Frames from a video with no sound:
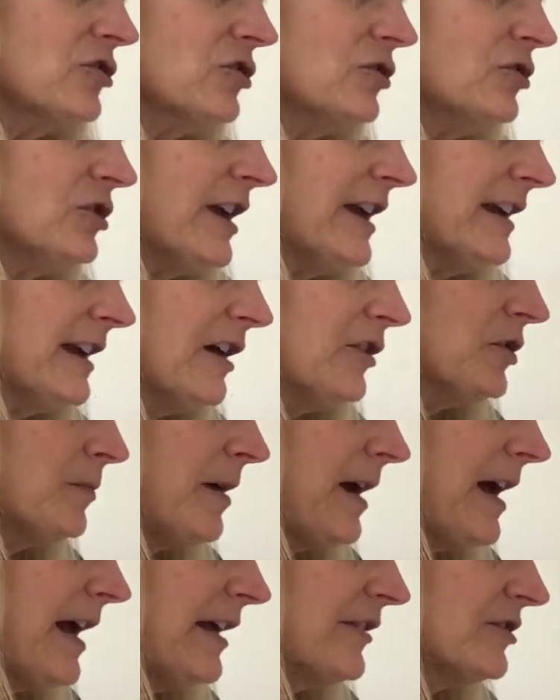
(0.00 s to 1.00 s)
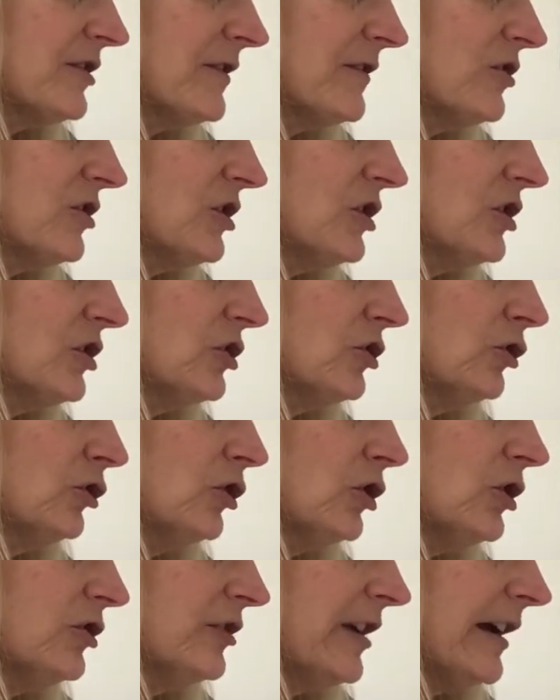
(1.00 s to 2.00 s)
You take out your positive z, you
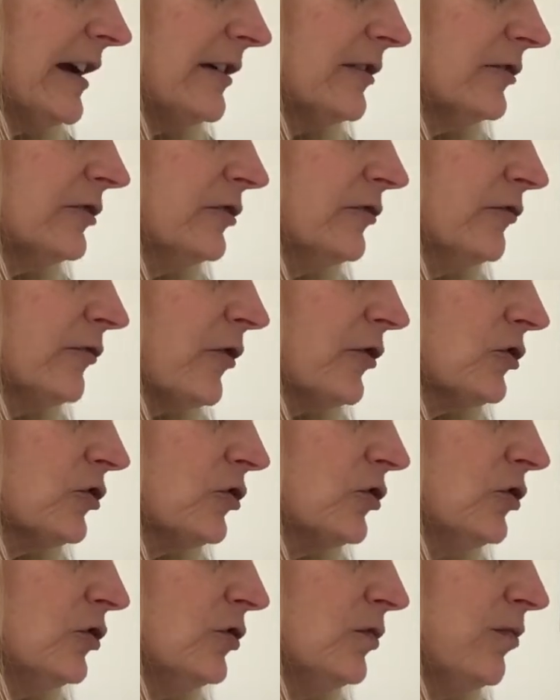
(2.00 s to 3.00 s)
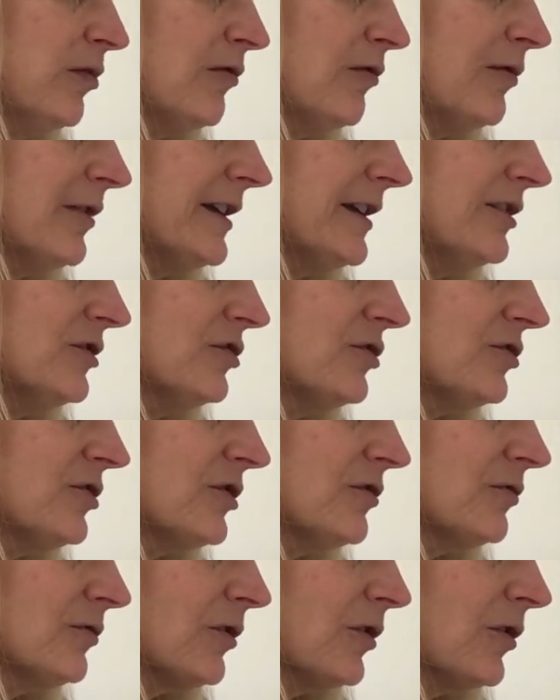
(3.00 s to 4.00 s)
look down for
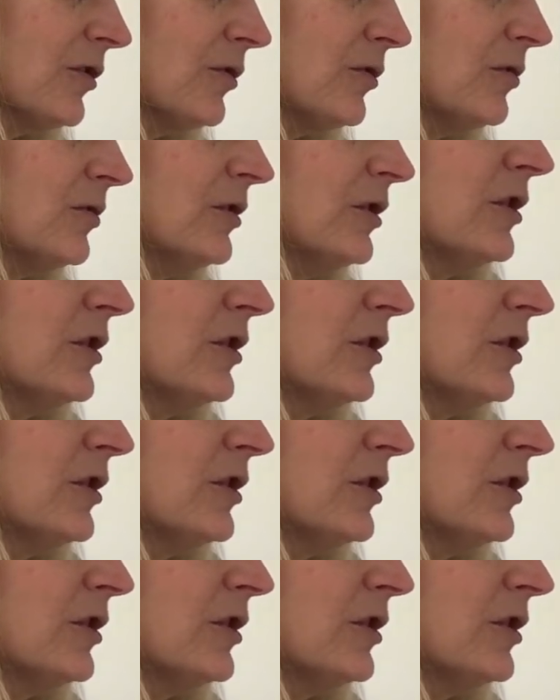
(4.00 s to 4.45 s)
2.0,